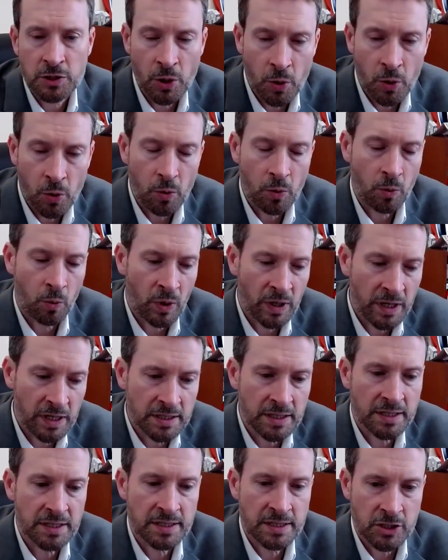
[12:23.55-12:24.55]
So
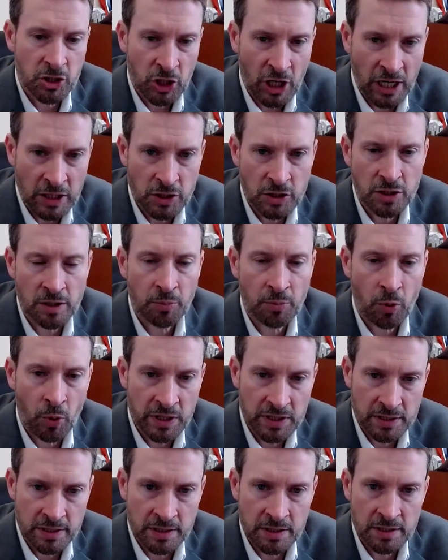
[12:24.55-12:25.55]
what it does, it changes our
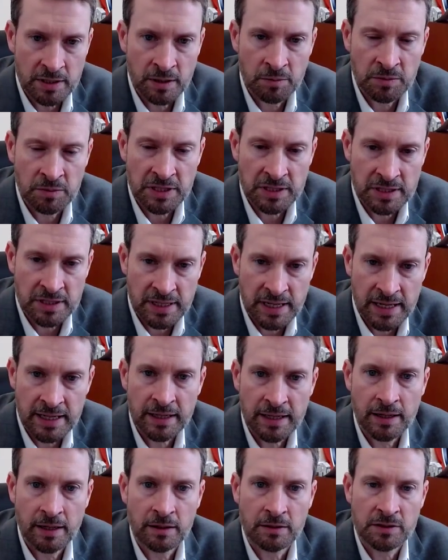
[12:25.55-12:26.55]
point system to
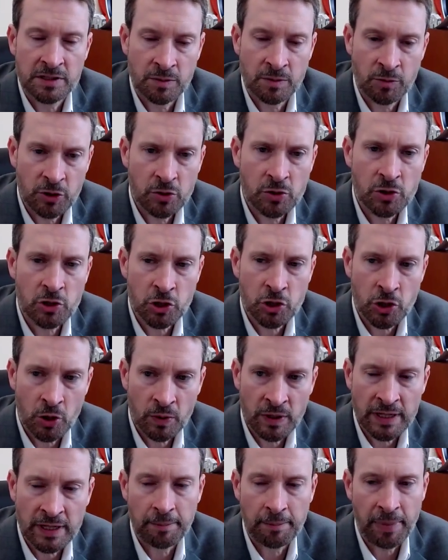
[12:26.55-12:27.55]
say someone who's
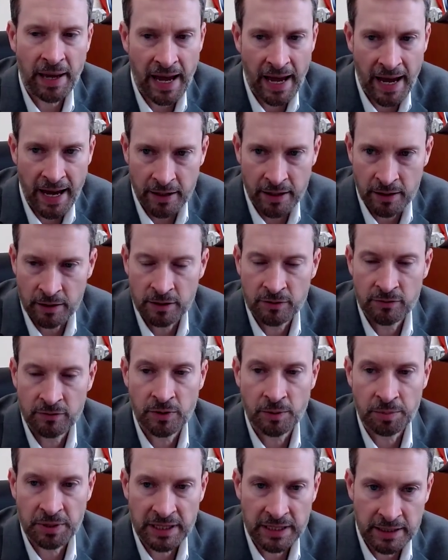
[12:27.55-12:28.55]
showing a pattern
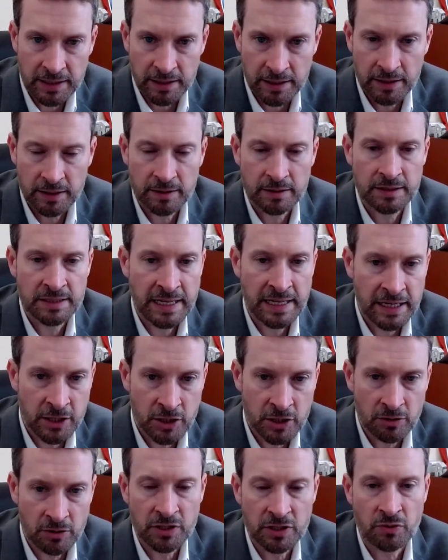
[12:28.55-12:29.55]
of repeated,
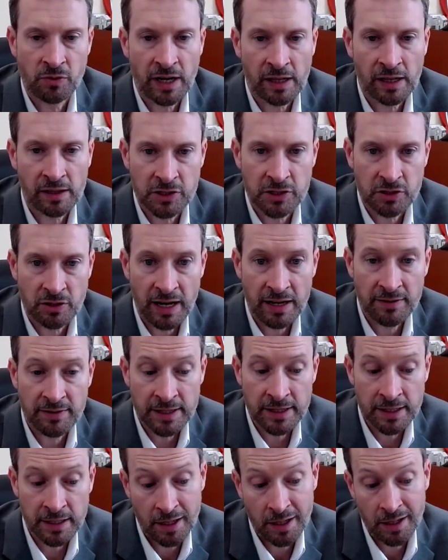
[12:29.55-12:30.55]
dangerous, reckless
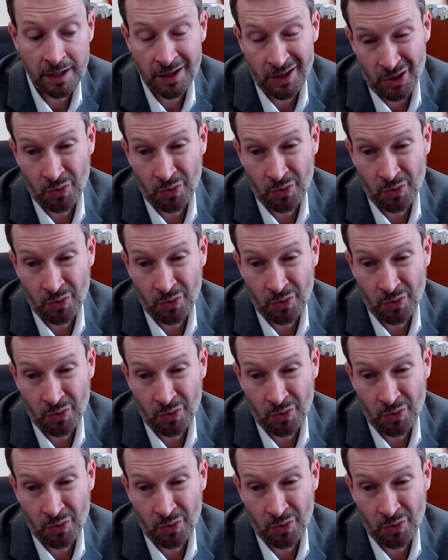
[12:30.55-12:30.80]
driving,